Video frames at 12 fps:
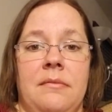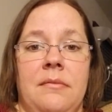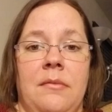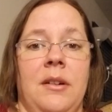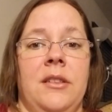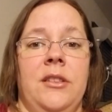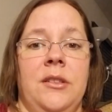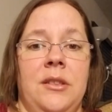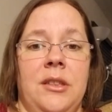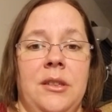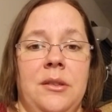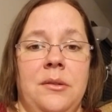what'd you
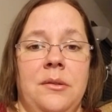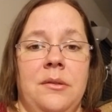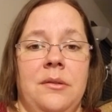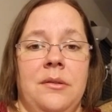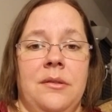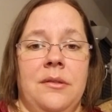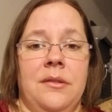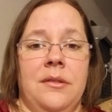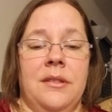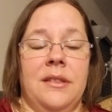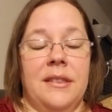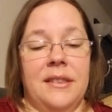do?
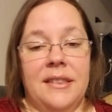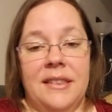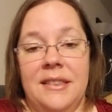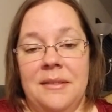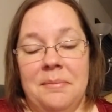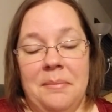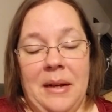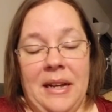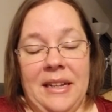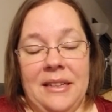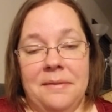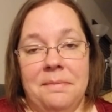
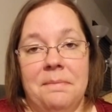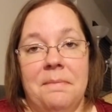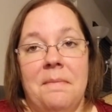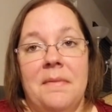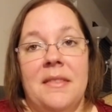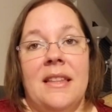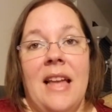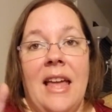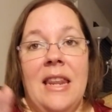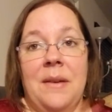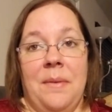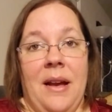But
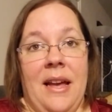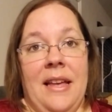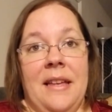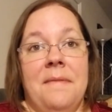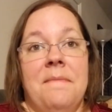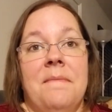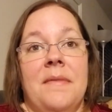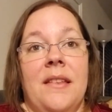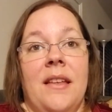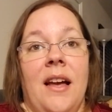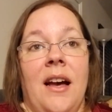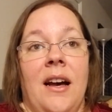anyway,
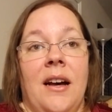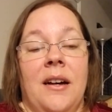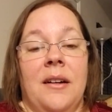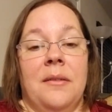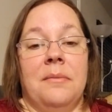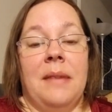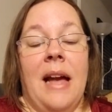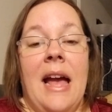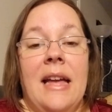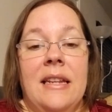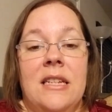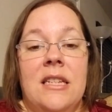I
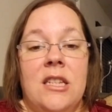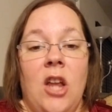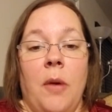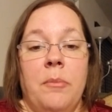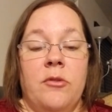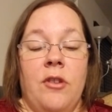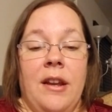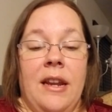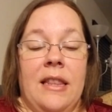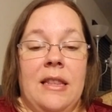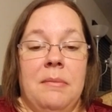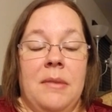had to stop
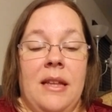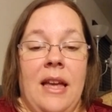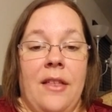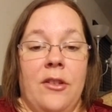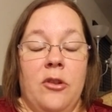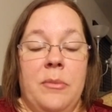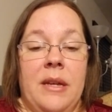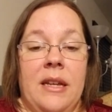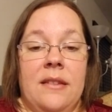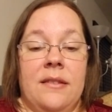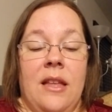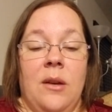training them together
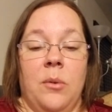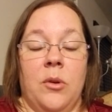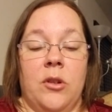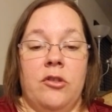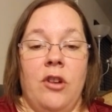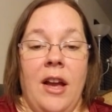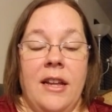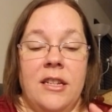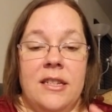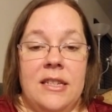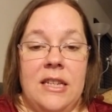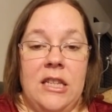because they were trying to
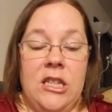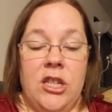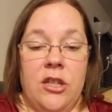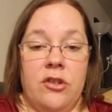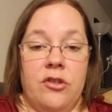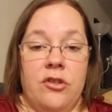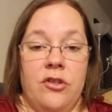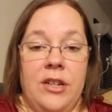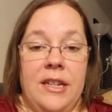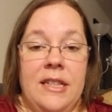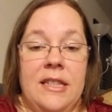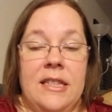steal each other's
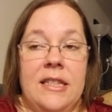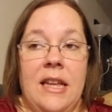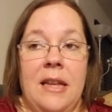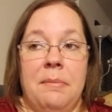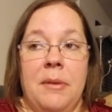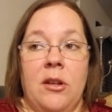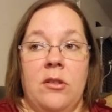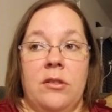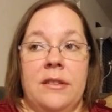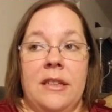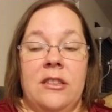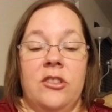treats, and
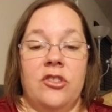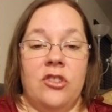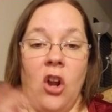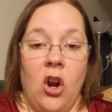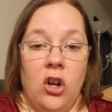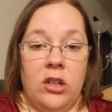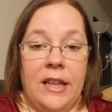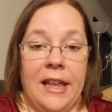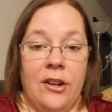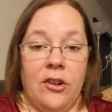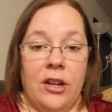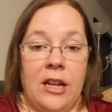Pickles had snarled at
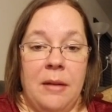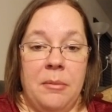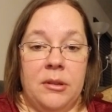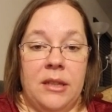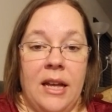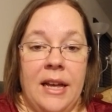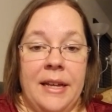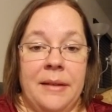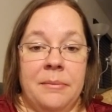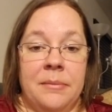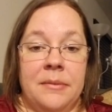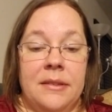her a couple
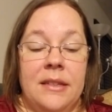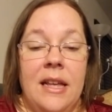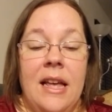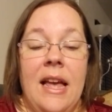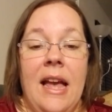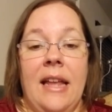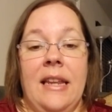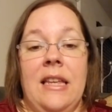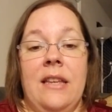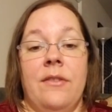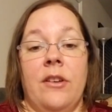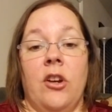times, and
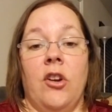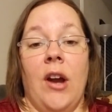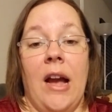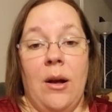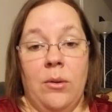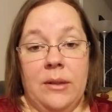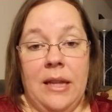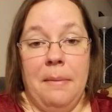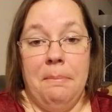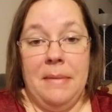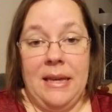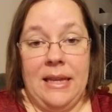he even growled at
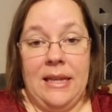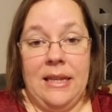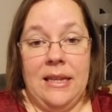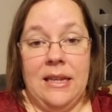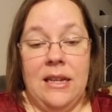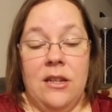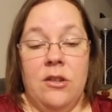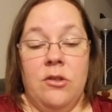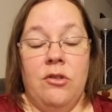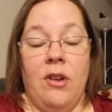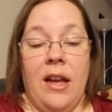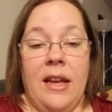me,
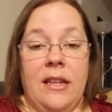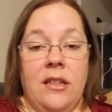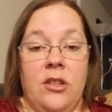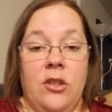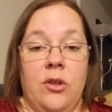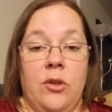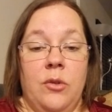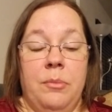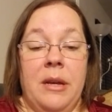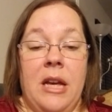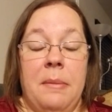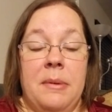trying to
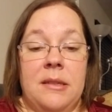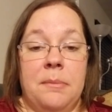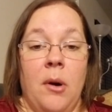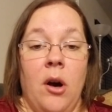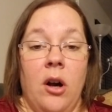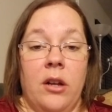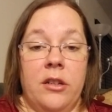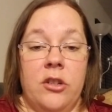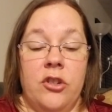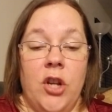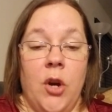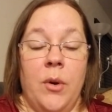pick up his paw to
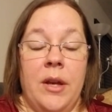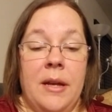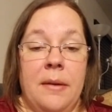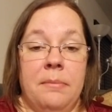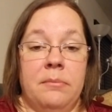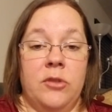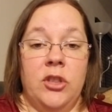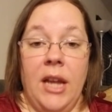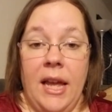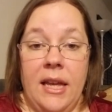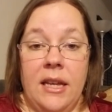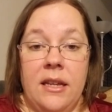show him
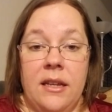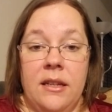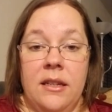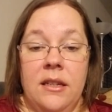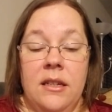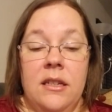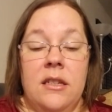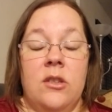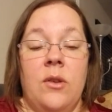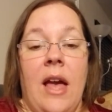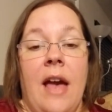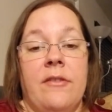shake.
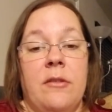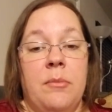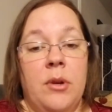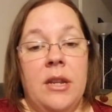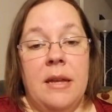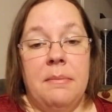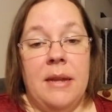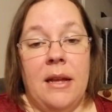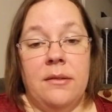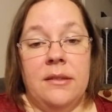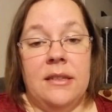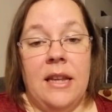So I have to put him
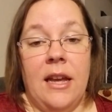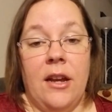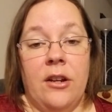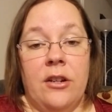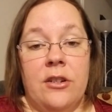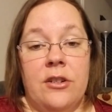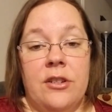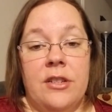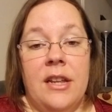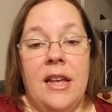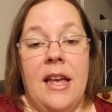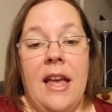downstairs
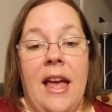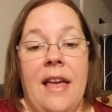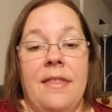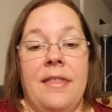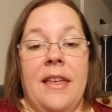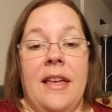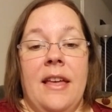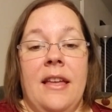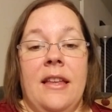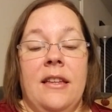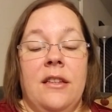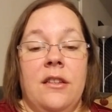and
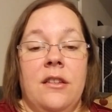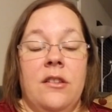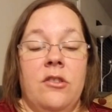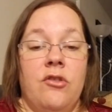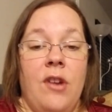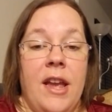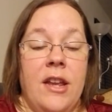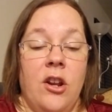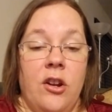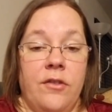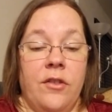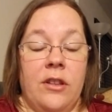then train
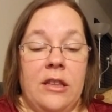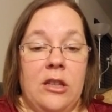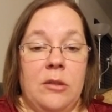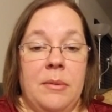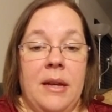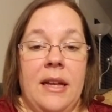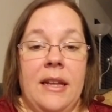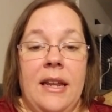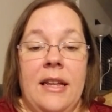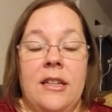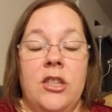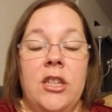her for a little bit,
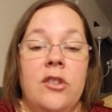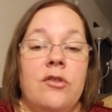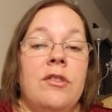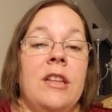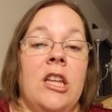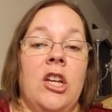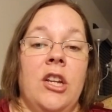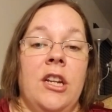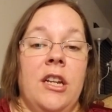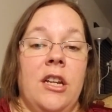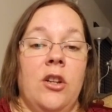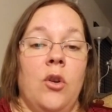and she's really good
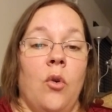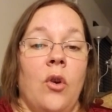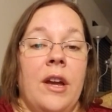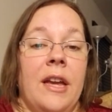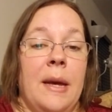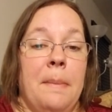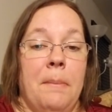at ignoring him